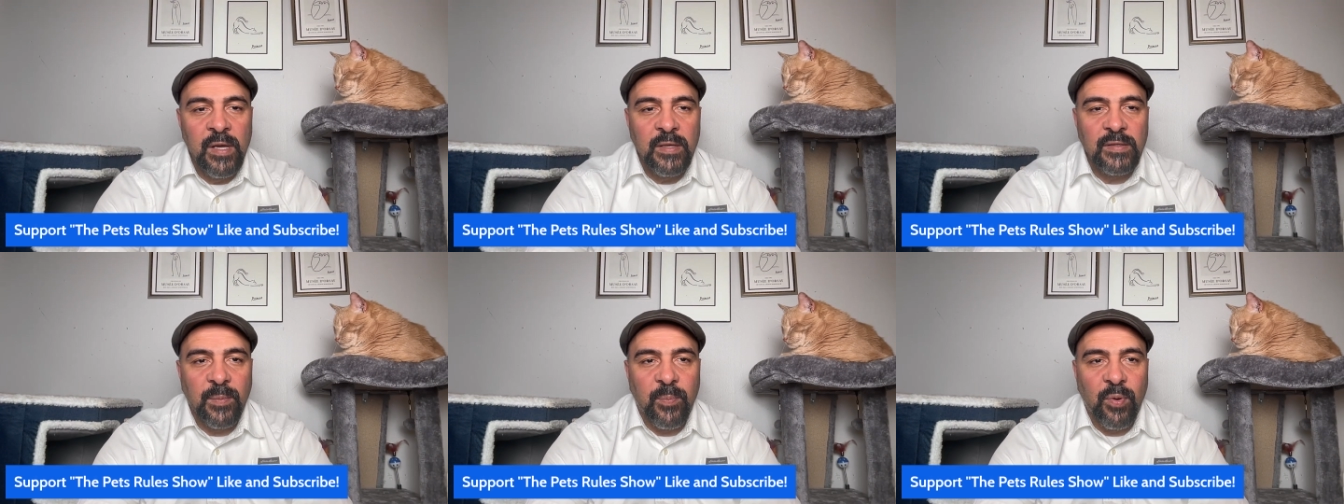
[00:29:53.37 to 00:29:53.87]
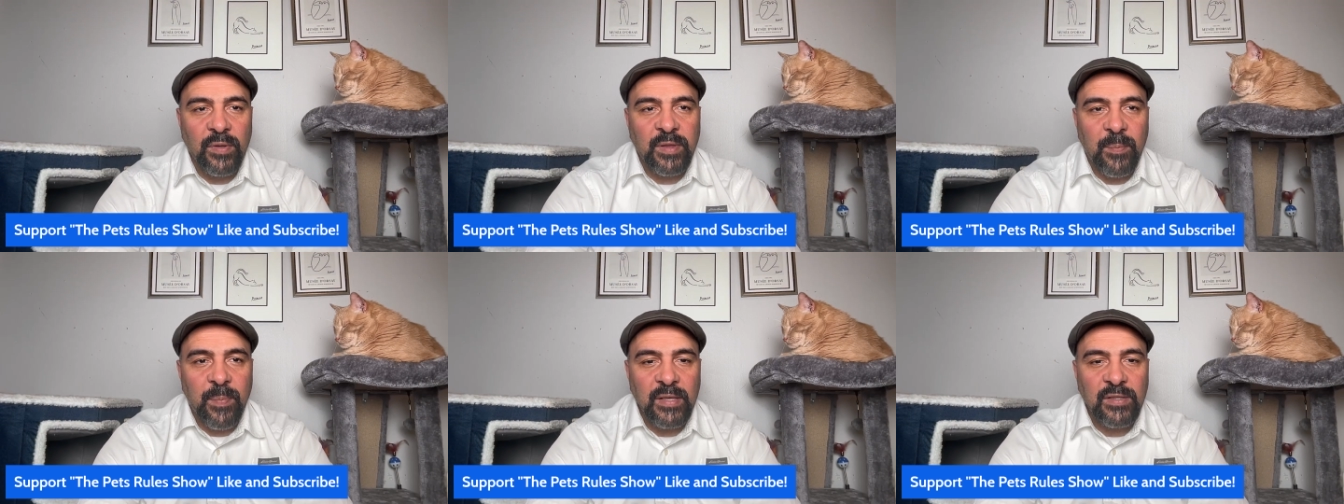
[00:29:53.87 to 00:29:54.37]
Support the
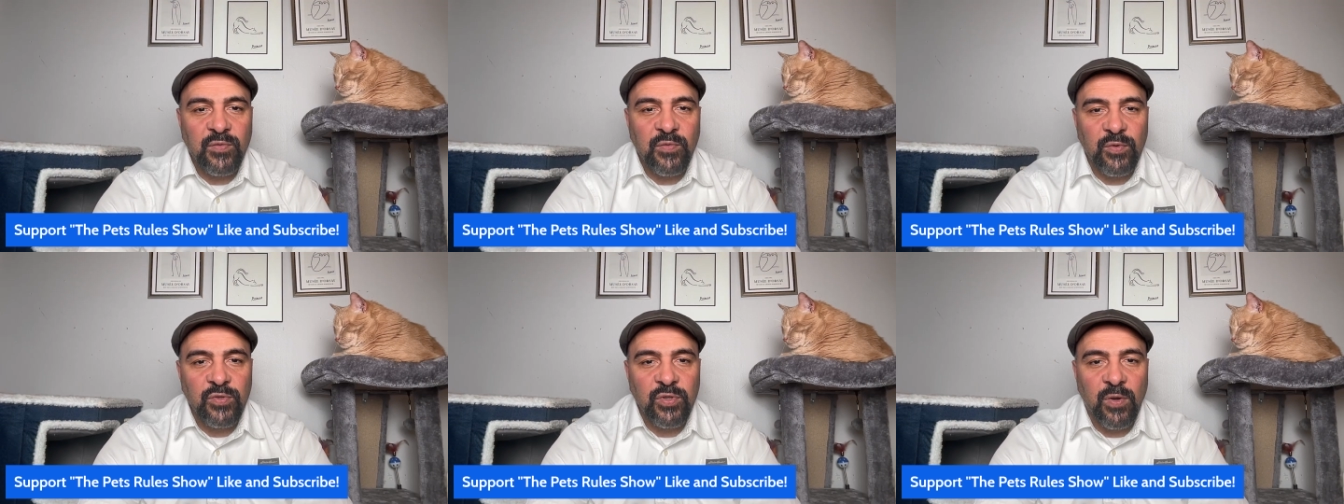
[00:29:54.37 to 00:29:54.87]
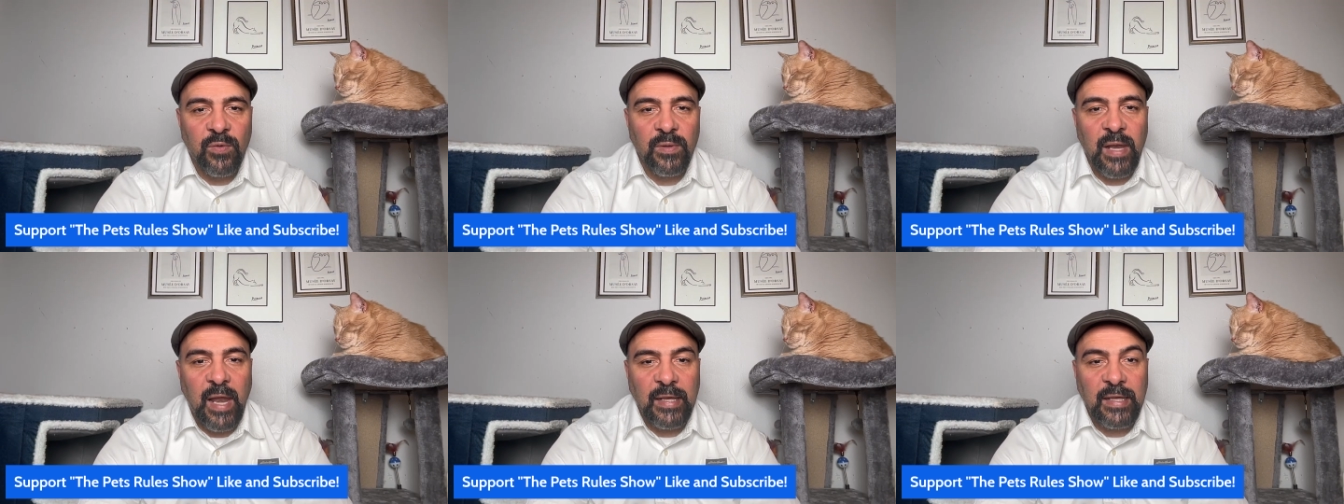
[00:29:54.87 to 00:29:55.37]
Pets Rule Show.
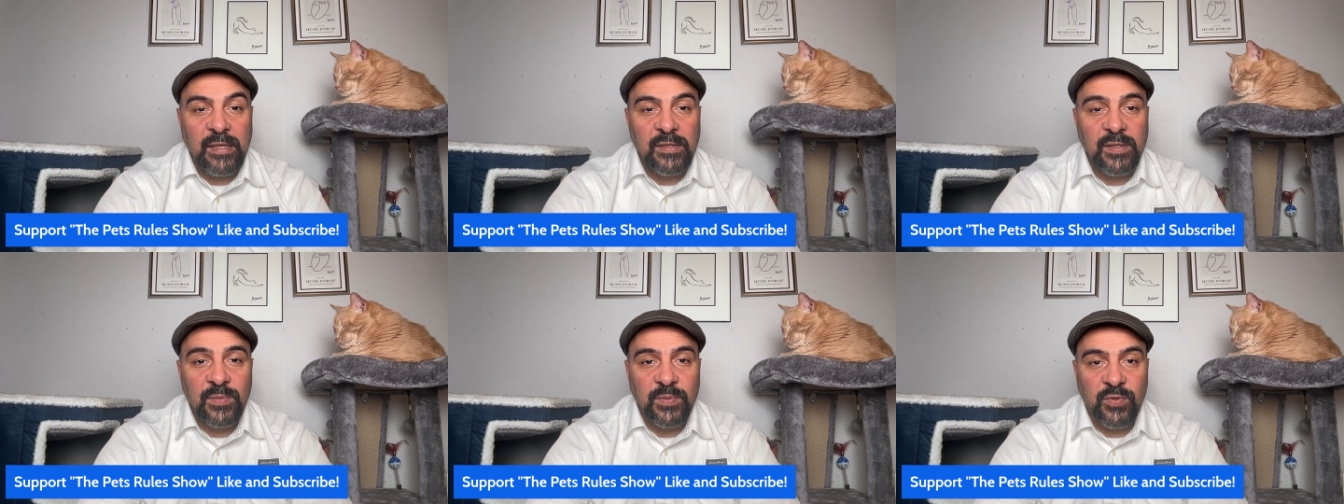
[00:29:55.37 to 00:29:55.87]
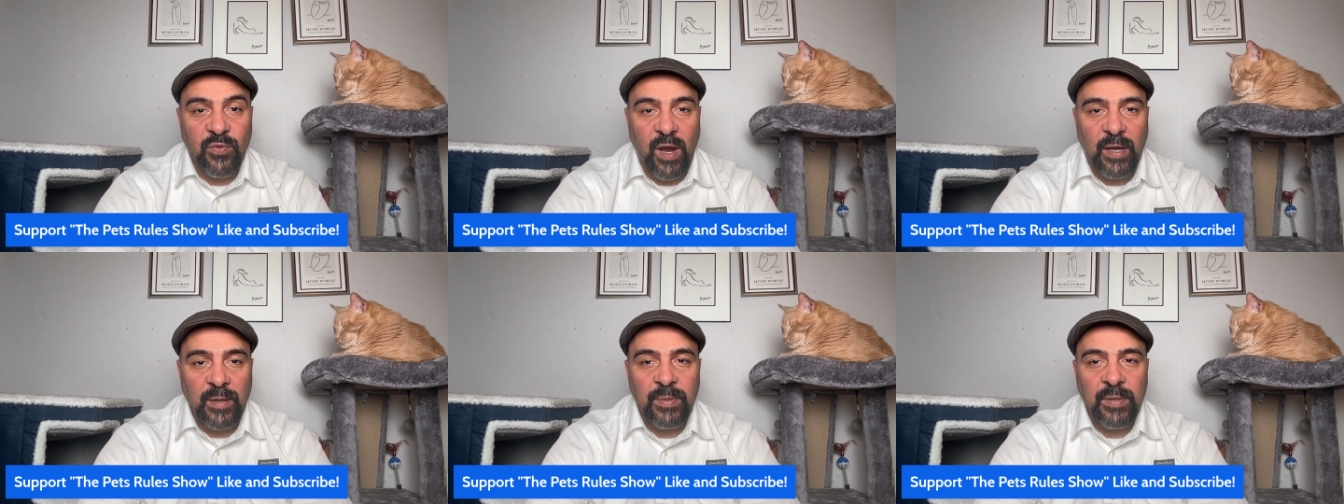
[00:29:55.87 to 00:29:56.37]
Like and
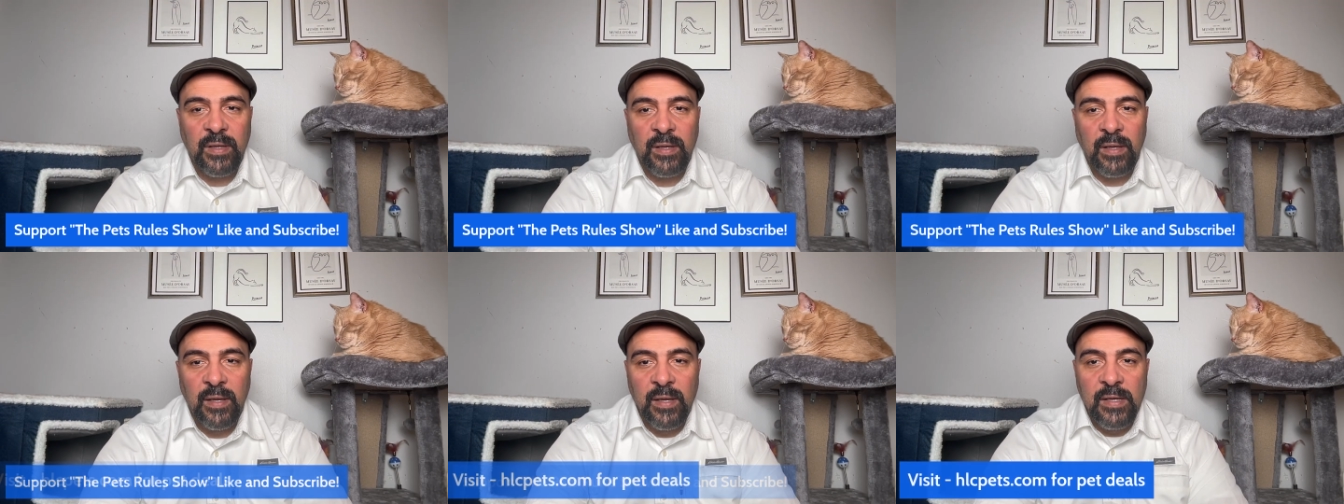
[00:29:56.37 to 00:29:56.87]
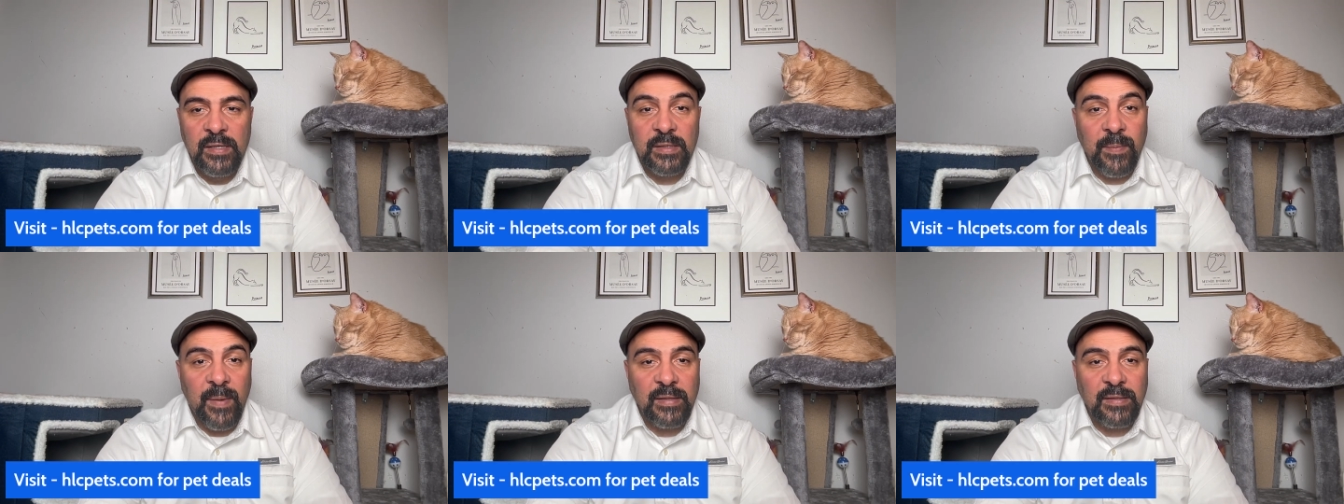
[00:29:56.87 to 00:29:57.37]
subscribe.
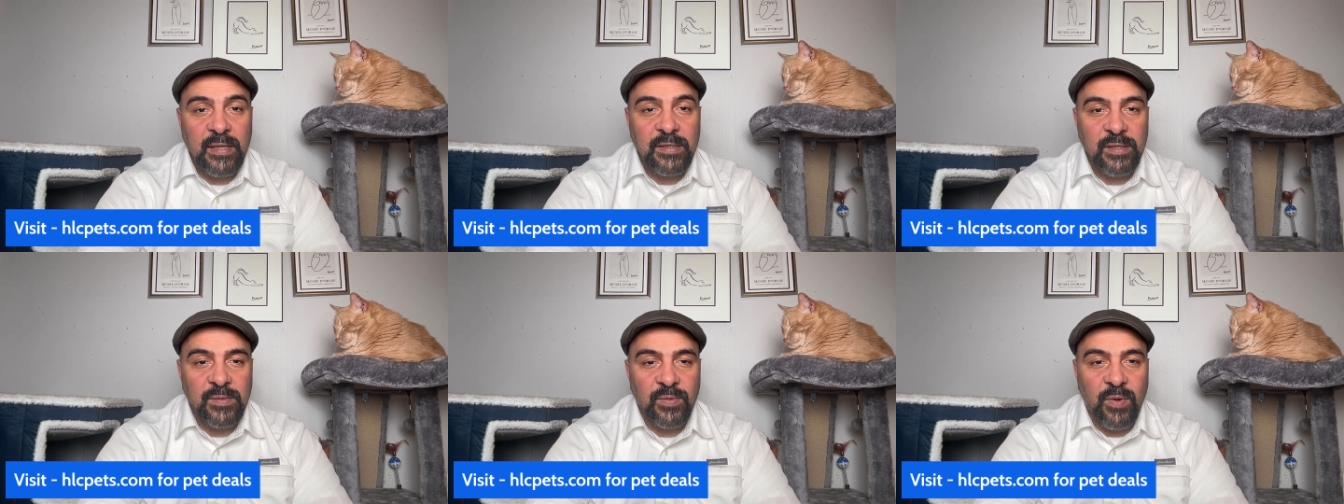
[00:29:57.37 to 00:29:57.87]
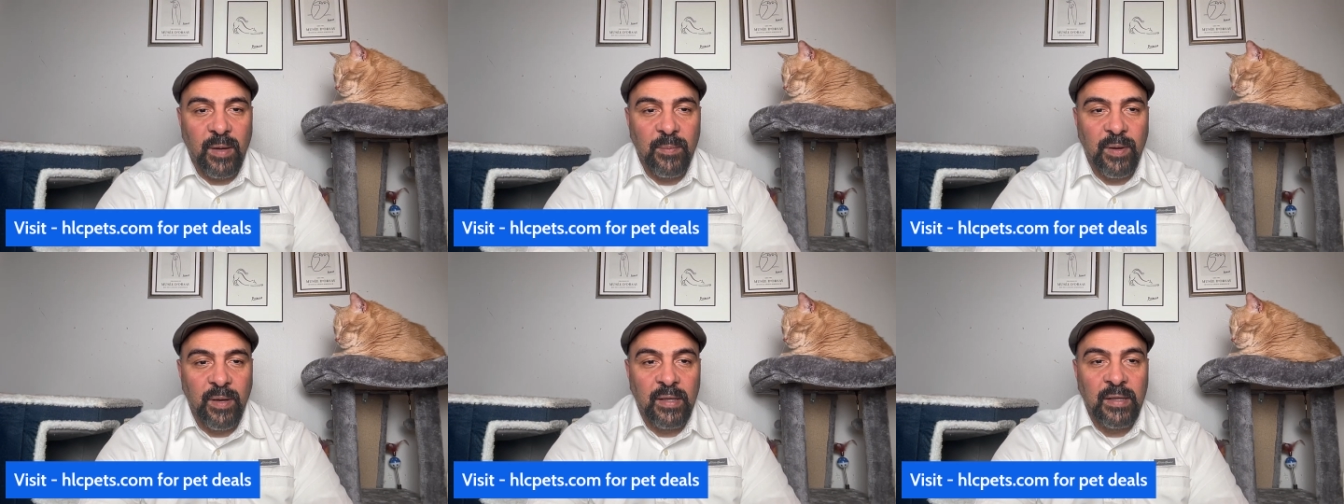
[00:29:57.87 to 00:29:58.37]
Smash that subscribe
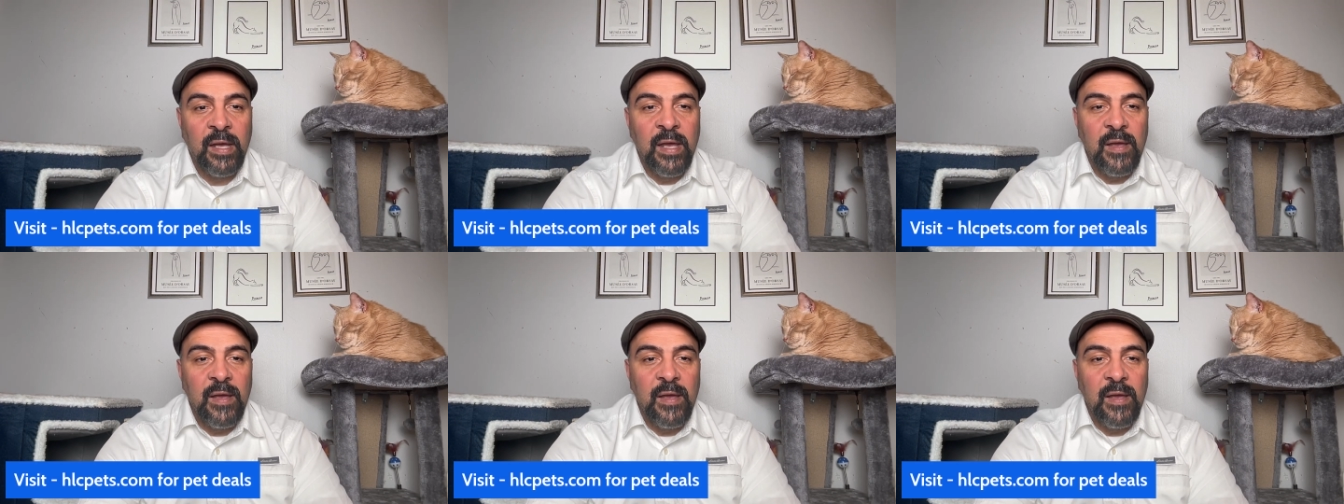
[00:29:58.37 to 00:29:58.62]
button.